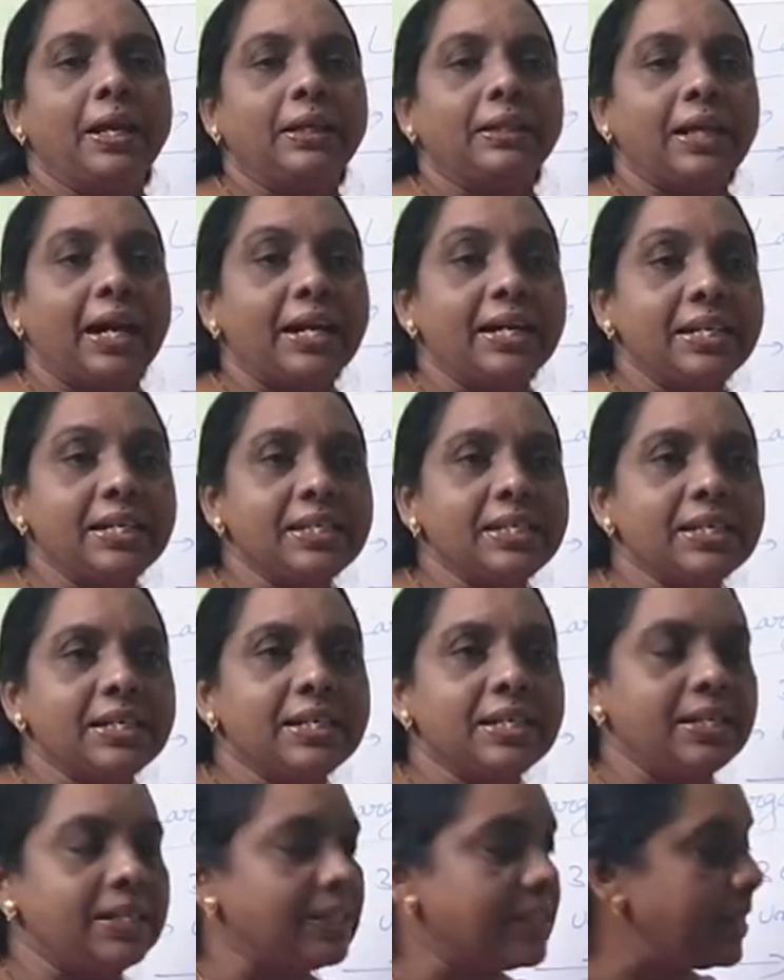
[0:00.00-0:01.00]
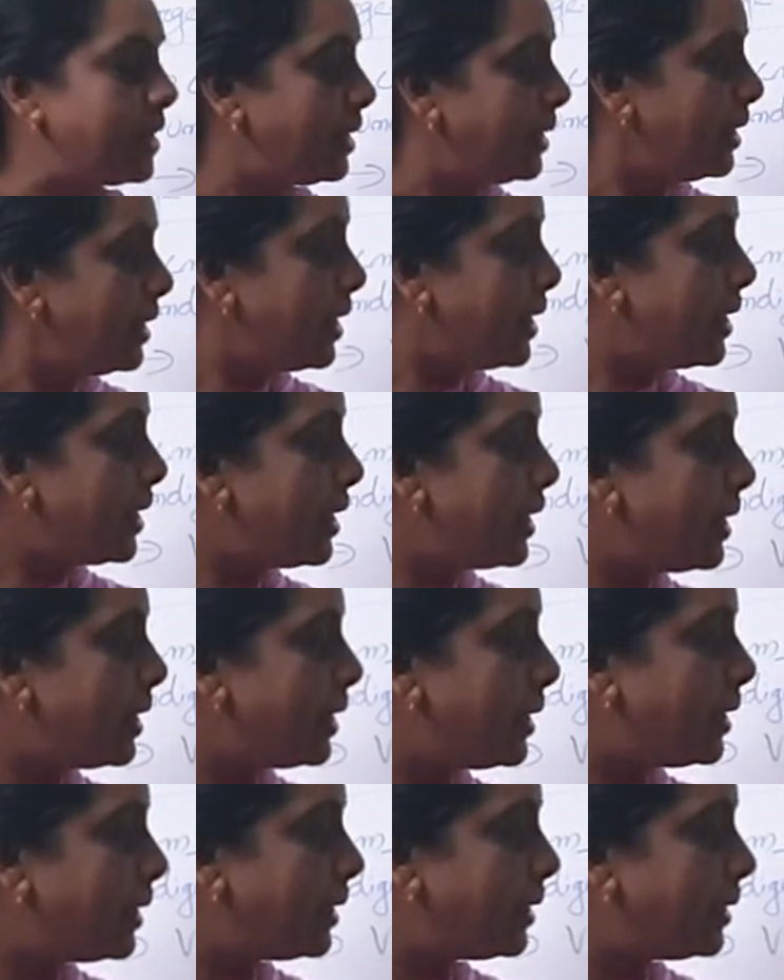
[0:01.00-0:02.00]
That is the reason
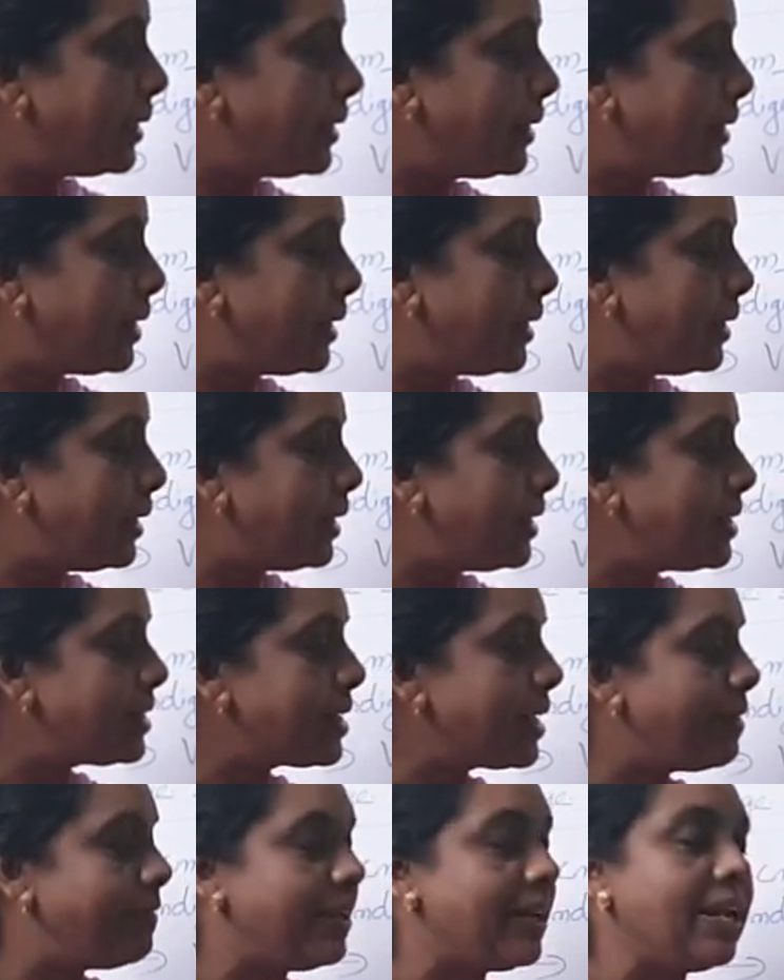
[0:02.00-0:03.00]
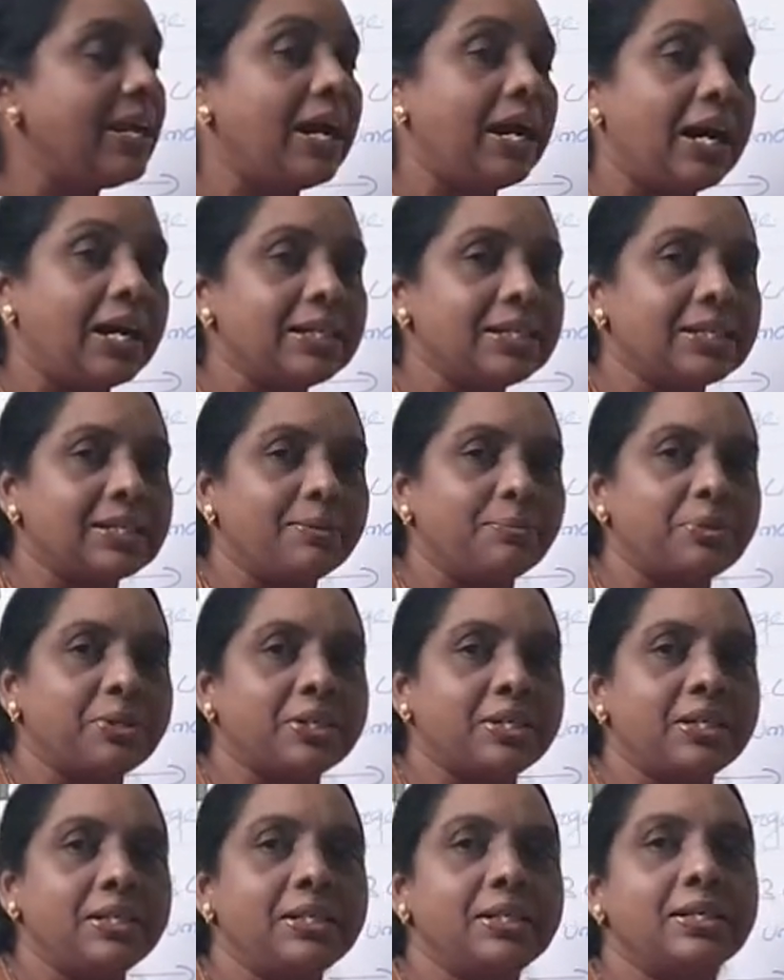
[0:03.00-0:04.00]
uh, the, it is a very hard
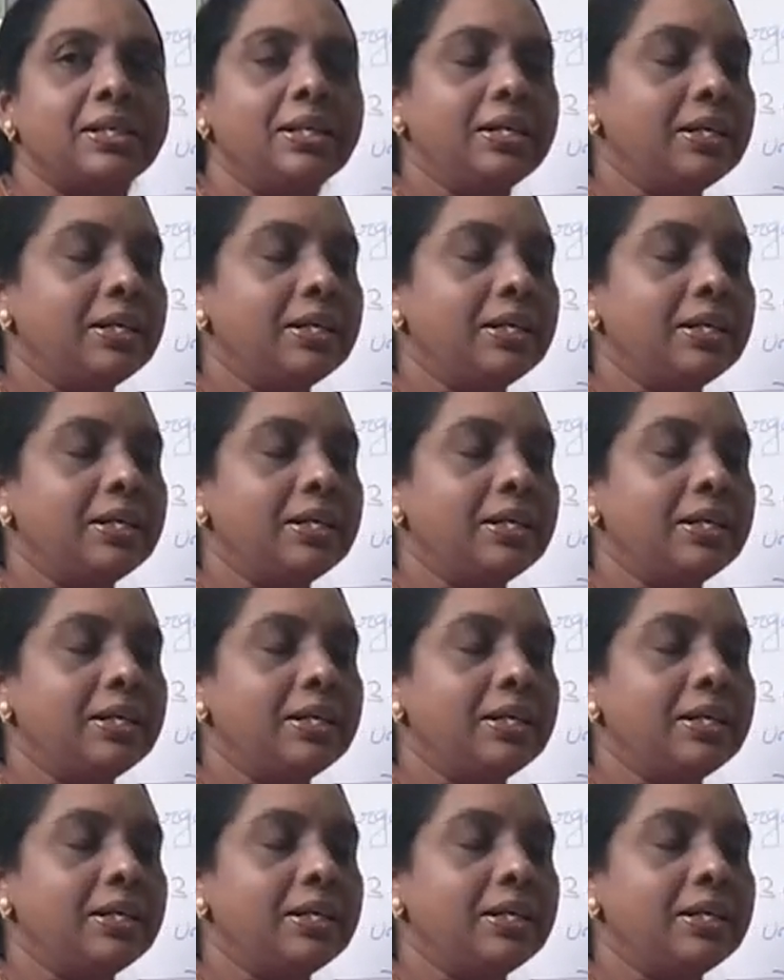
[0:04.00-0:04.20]
substance.